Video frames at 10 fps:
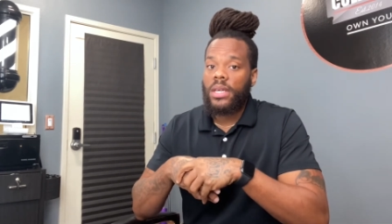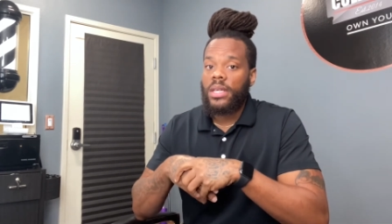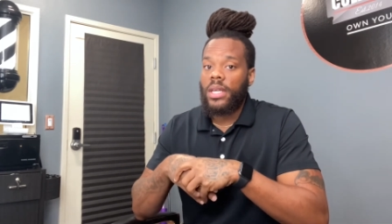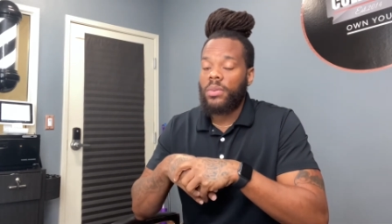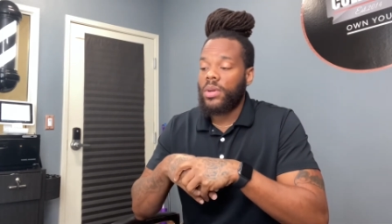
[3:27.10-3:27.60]

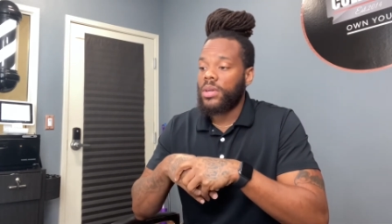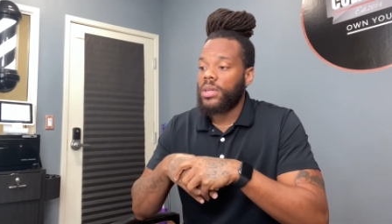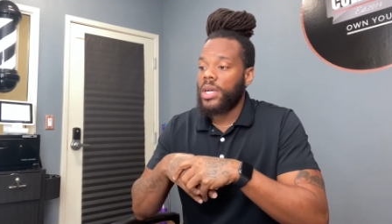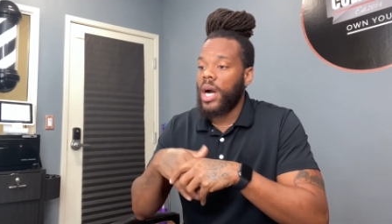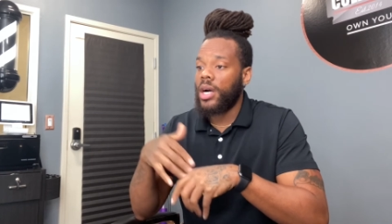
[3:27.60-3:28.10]
they want to
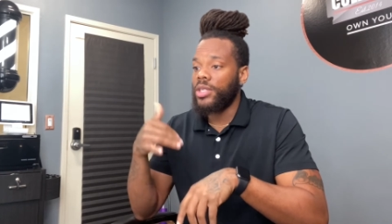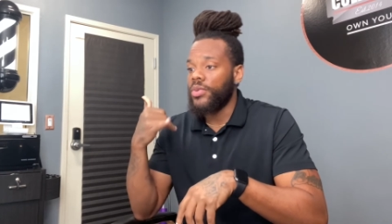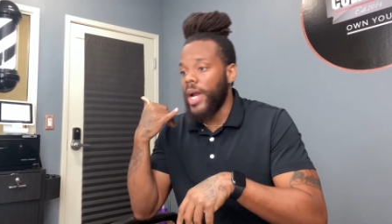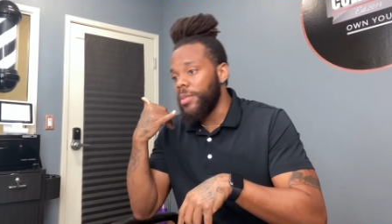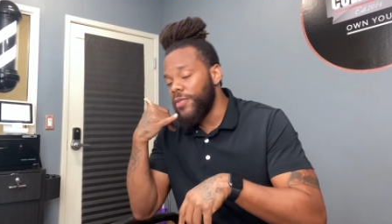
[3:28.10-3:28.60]
call you
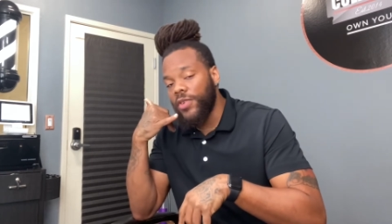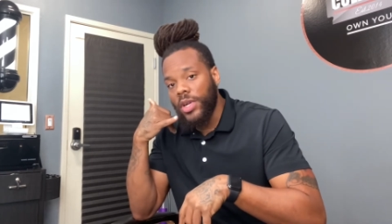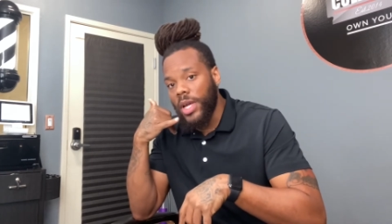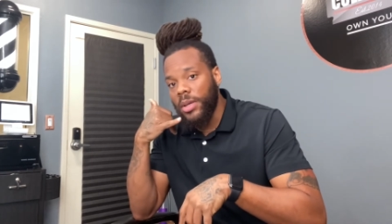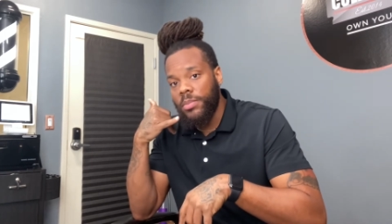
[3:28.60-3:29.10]
right before
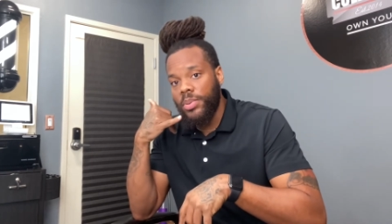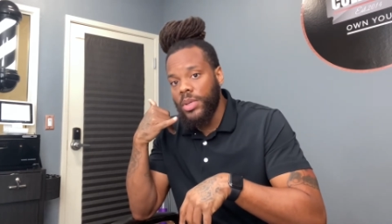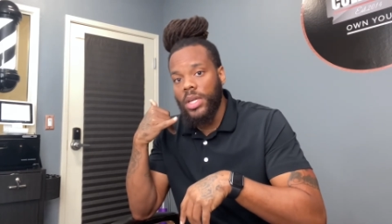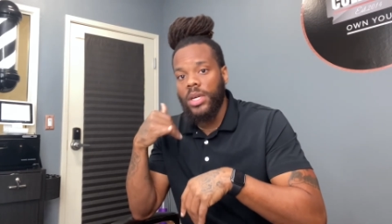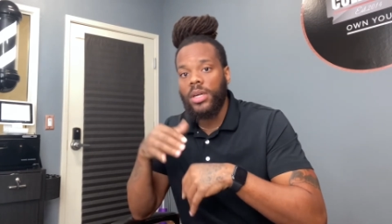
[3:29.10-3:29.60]
they
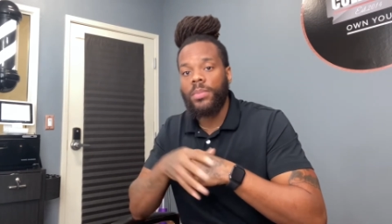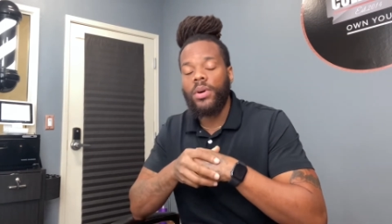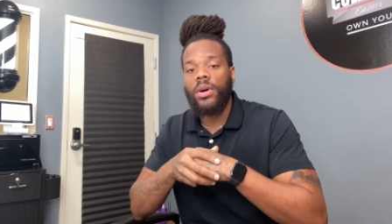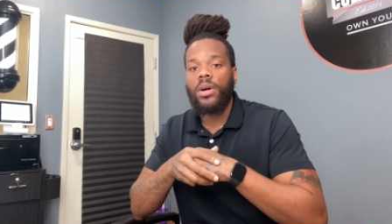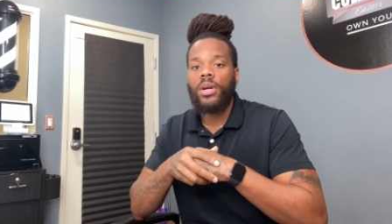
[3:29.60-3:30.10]
pull up,
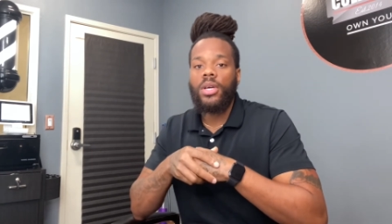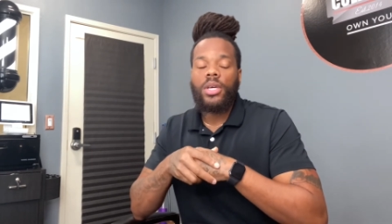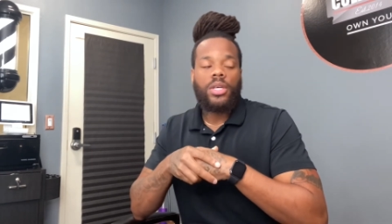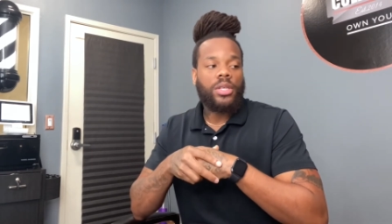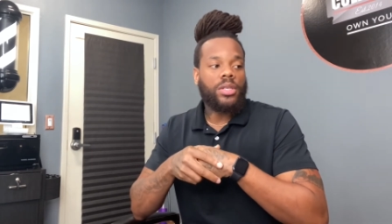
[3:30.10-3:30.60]
or
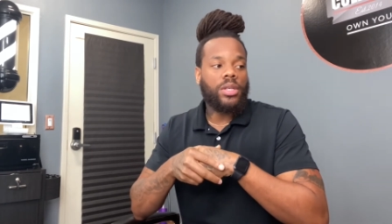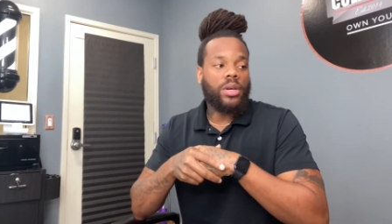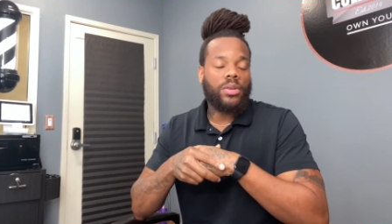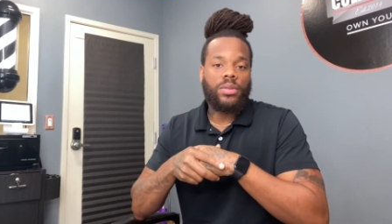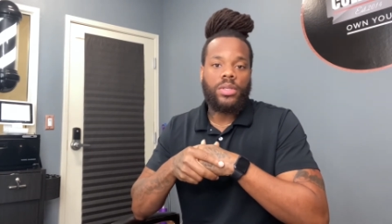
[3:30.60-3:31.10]

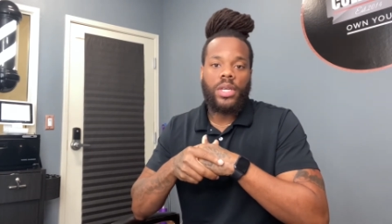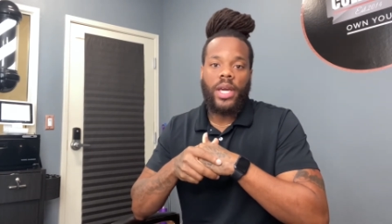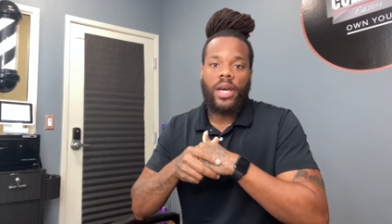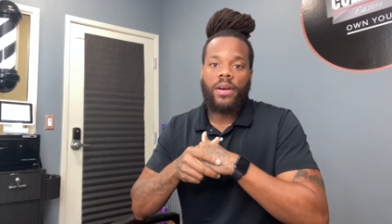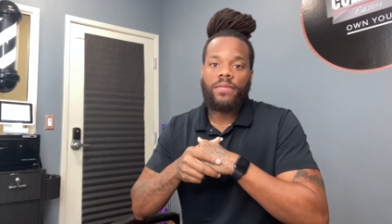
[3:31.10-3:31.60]
you
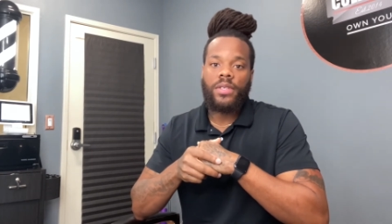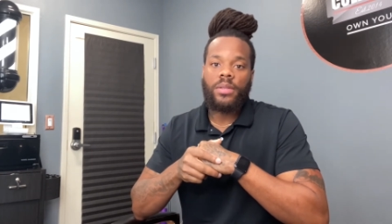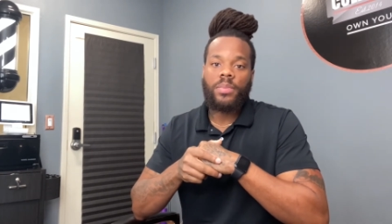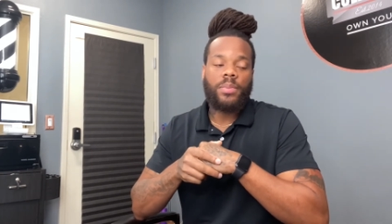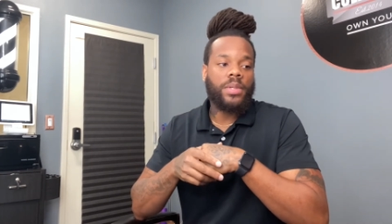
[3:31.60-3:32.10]
have your
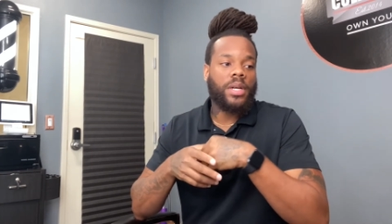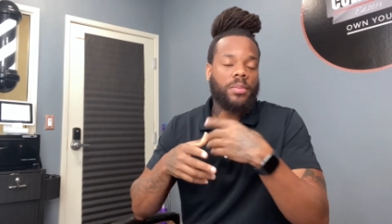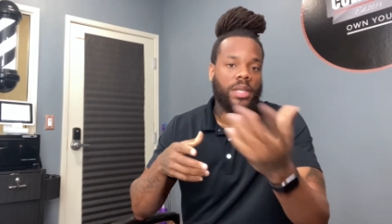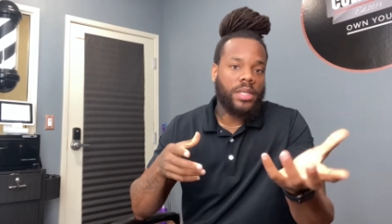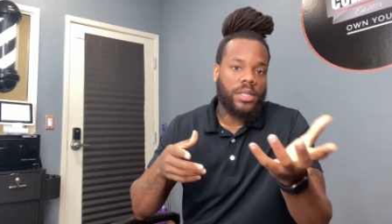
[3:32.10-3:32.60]
people come
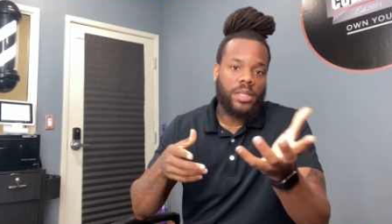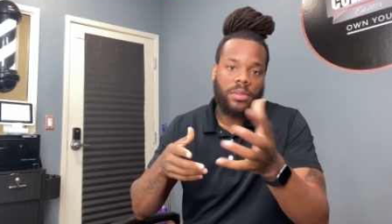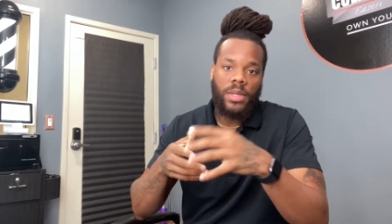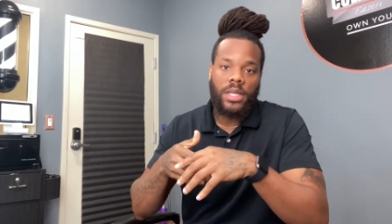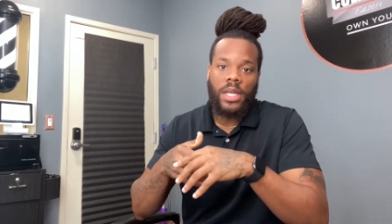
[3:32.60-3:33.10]
in
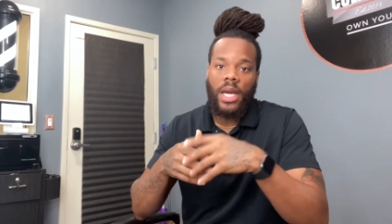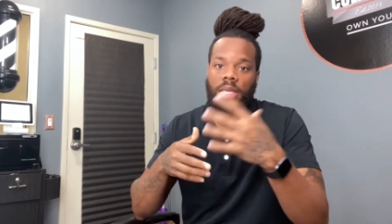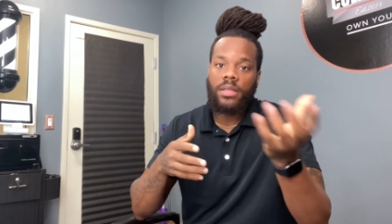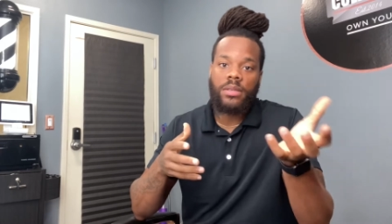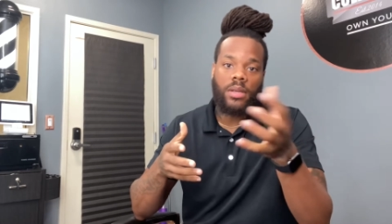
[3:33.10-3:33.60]
smelling like
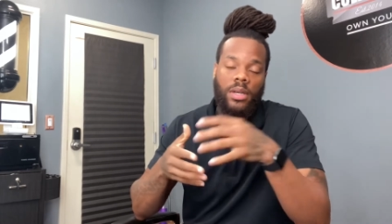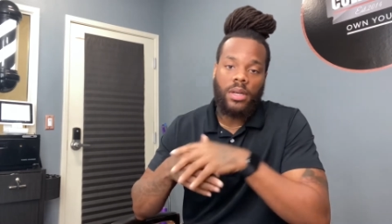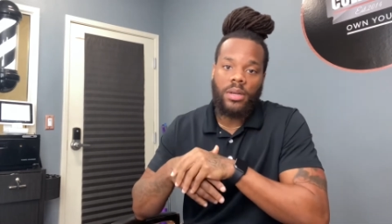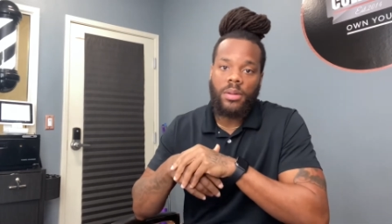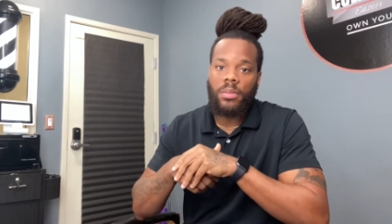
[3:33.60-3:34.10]

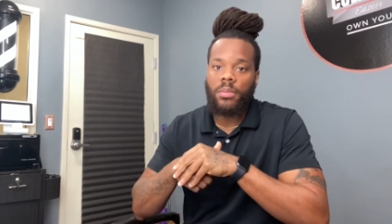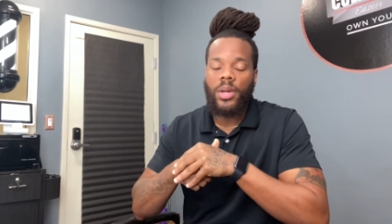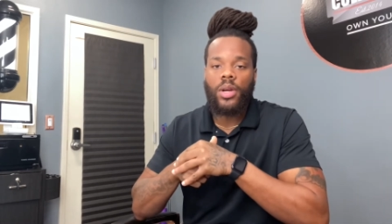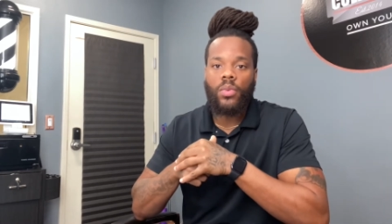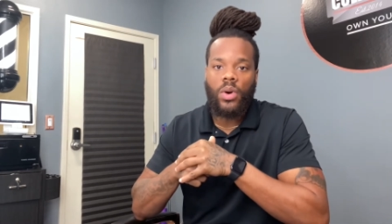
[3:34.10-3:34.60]

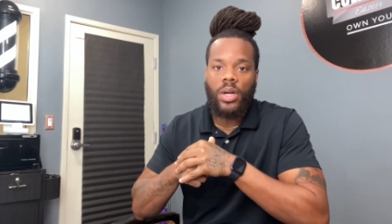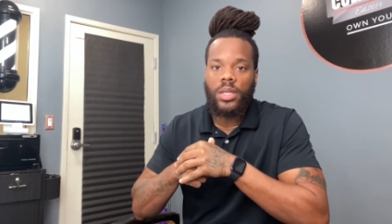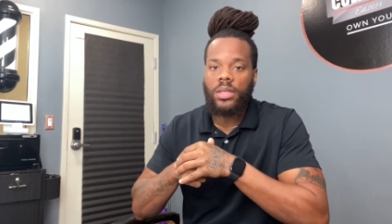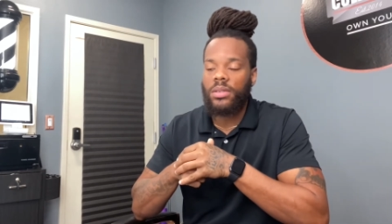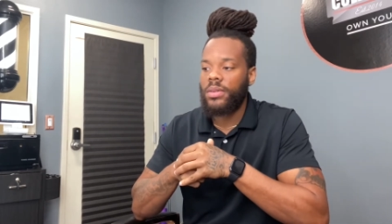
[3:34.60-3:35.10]

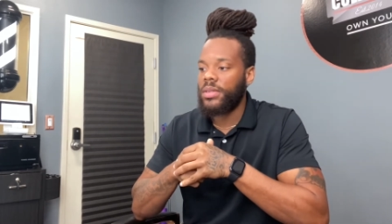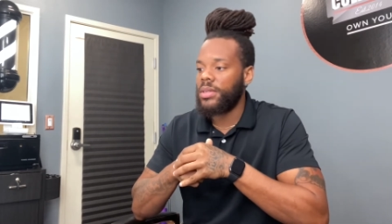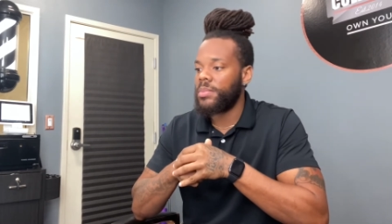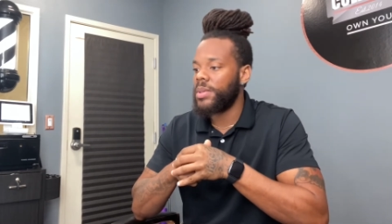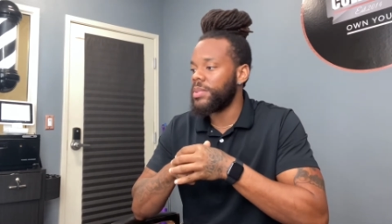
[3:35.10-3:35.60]
marijuana,
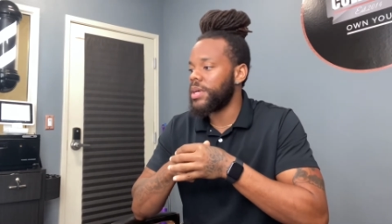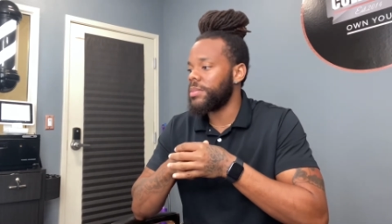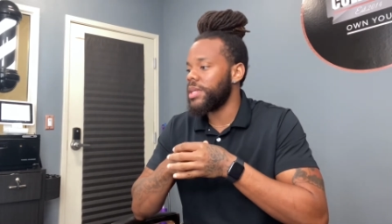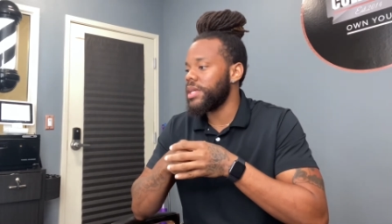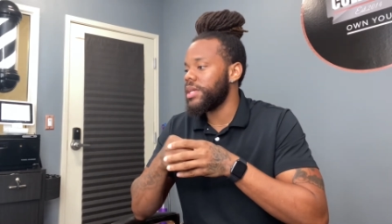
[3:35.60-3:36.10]
your people
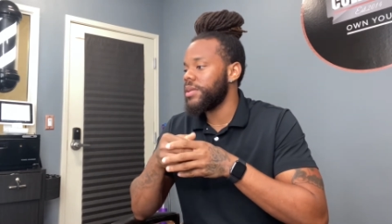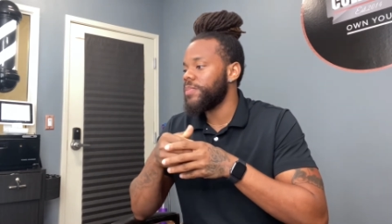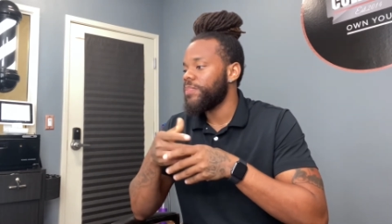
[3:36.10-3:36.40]
coming in